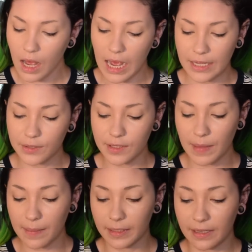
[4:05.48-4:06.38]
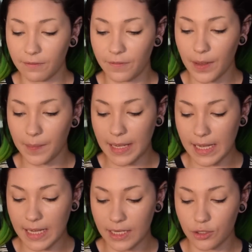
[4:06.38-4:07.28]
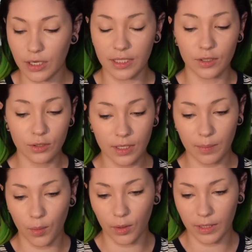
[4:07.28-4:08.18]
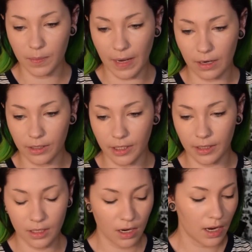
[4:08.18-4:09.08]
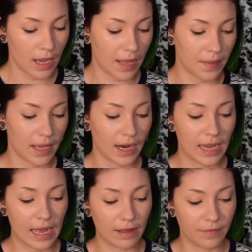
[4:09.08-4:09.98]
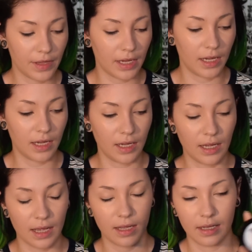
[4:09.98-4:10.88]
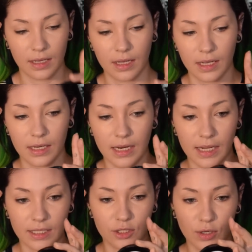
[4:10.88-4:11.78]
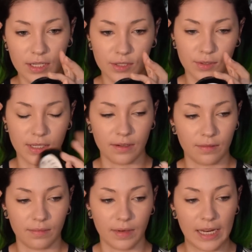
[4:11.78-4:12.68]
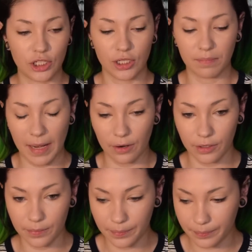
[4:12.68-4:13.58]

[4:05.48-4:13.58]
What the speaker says: I use the Maybelline Fit Me Translucent Poreless Powder, and then I have the NYX Translucent HD Powder.